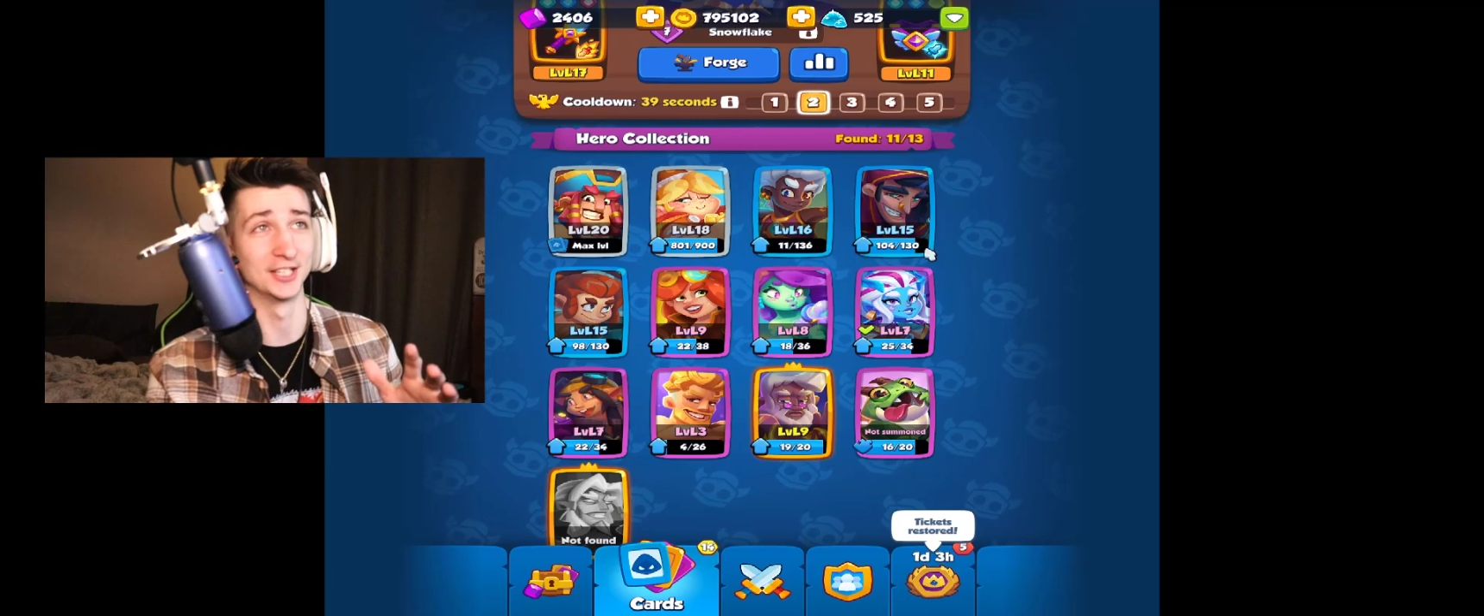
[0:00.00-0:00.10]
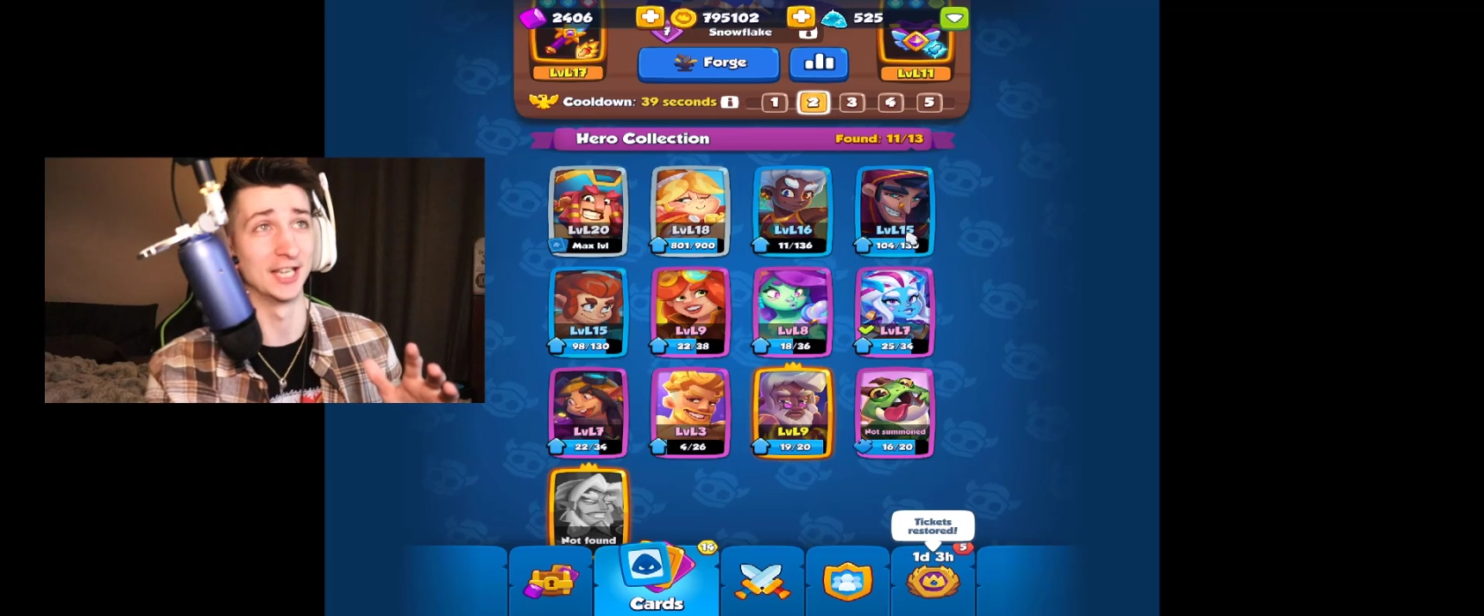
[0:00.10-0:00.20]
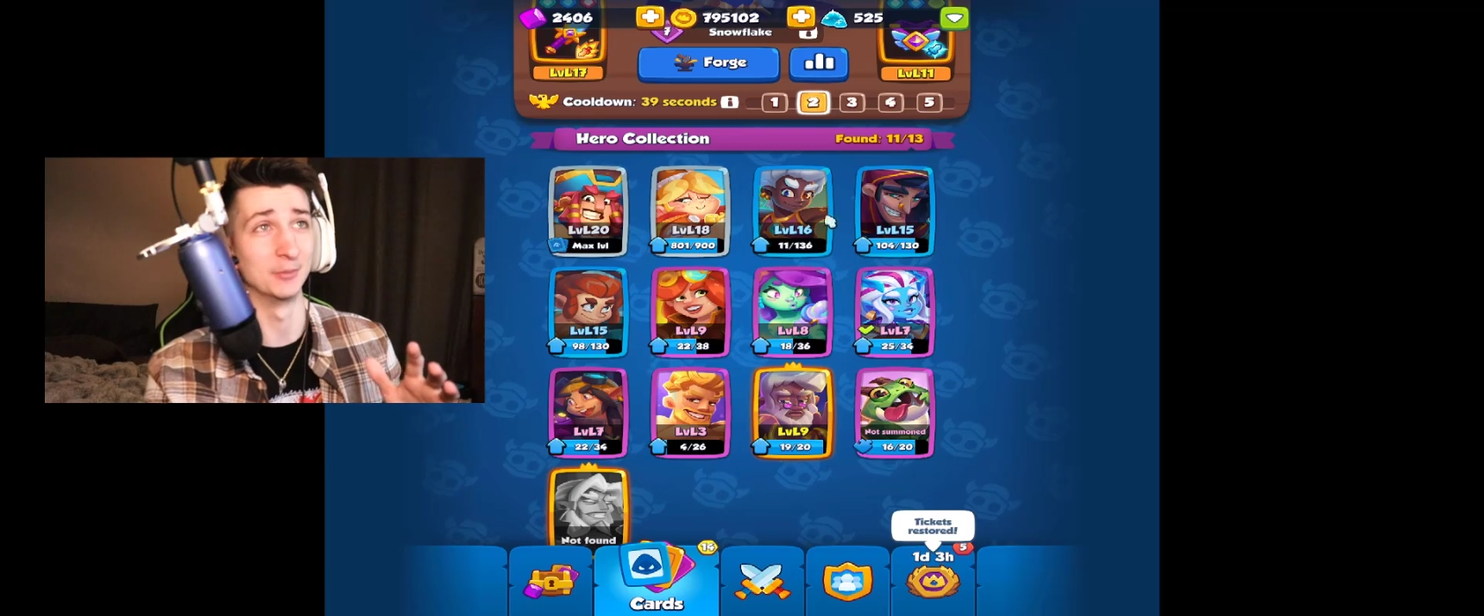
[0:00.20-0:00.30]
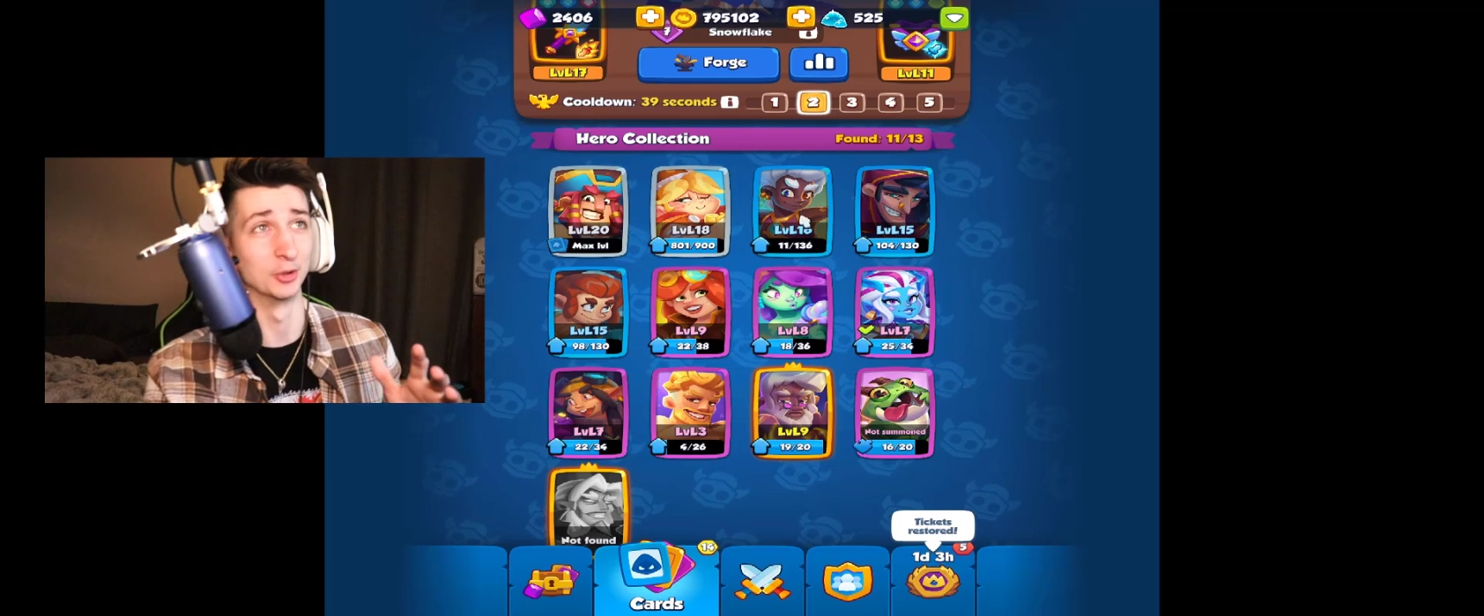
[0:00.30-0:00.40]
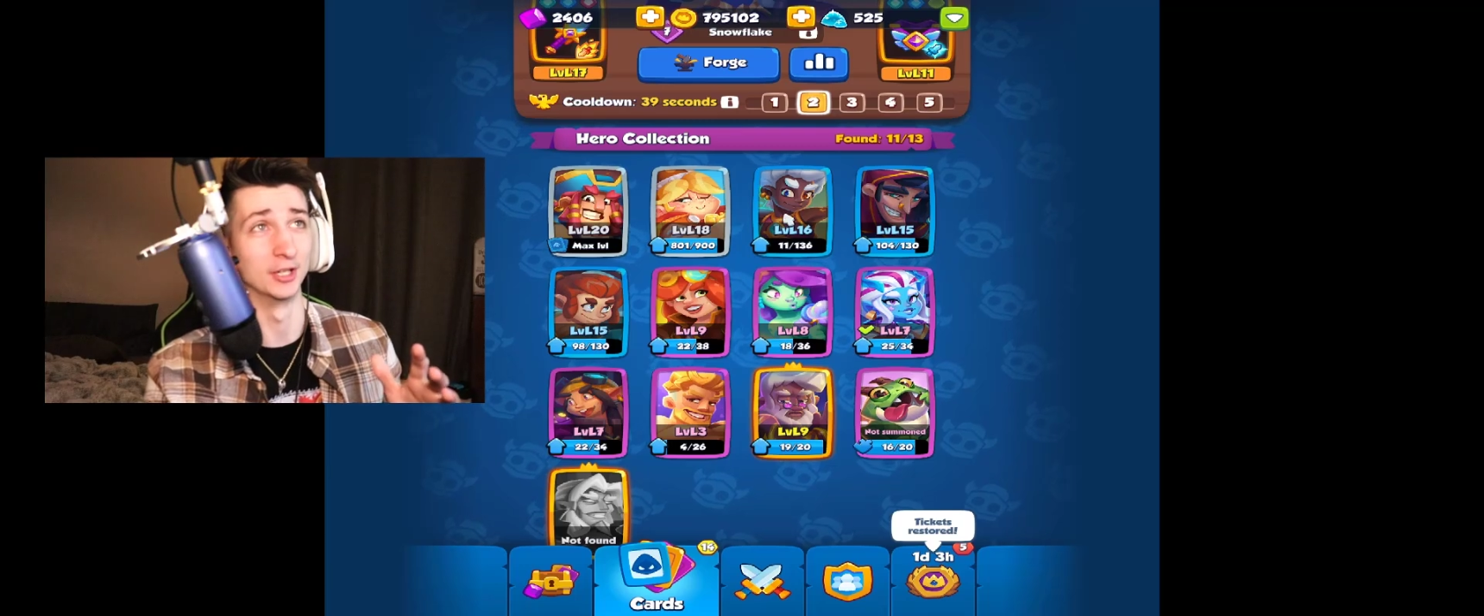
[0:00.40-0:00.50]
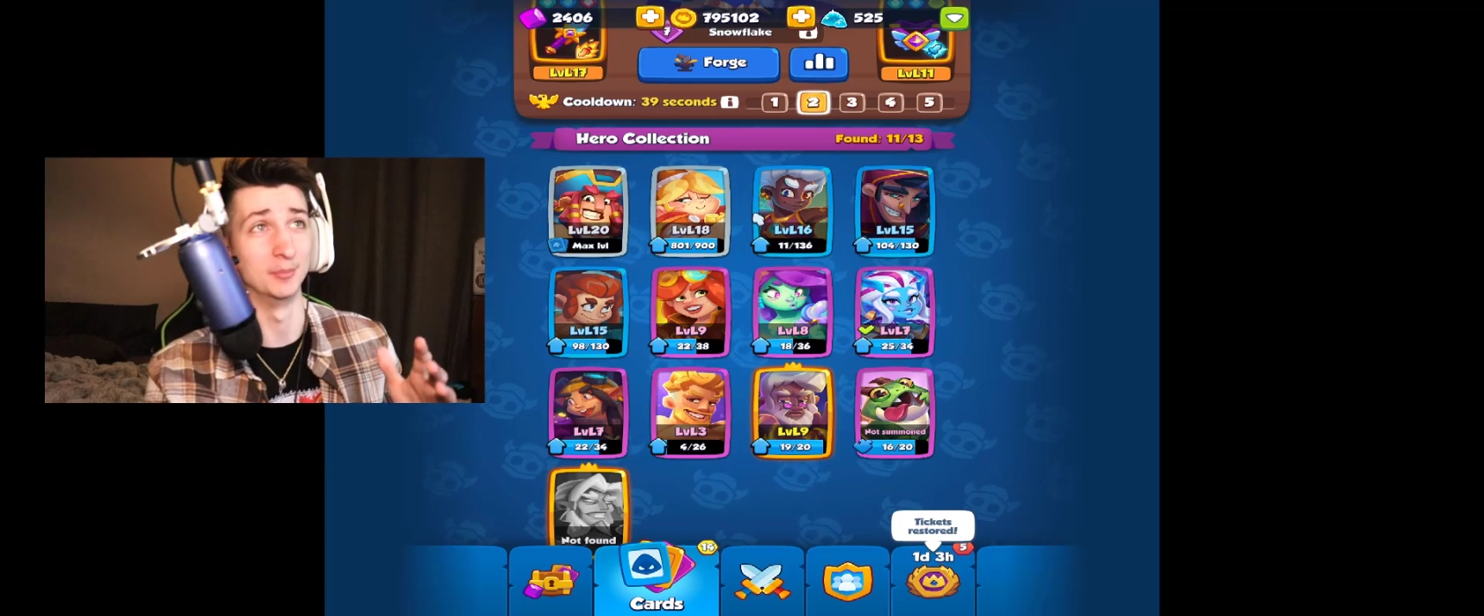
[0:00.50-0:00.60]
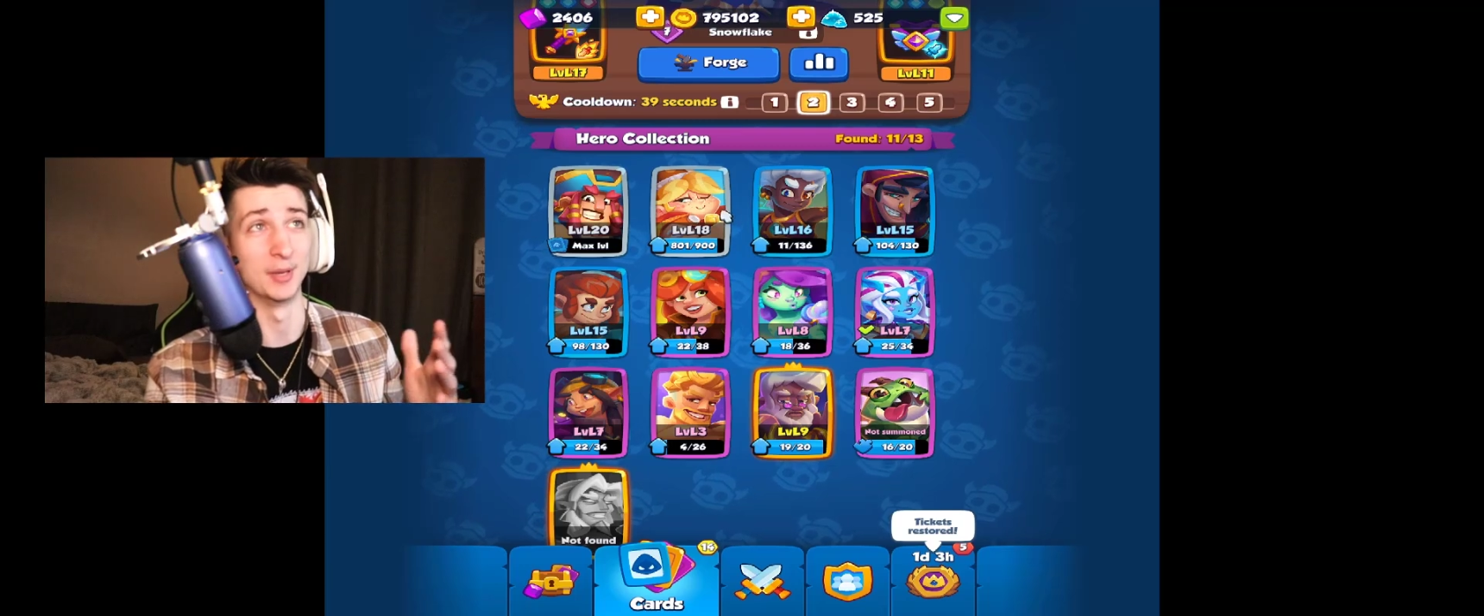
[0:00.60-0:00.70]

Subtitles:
game you're in,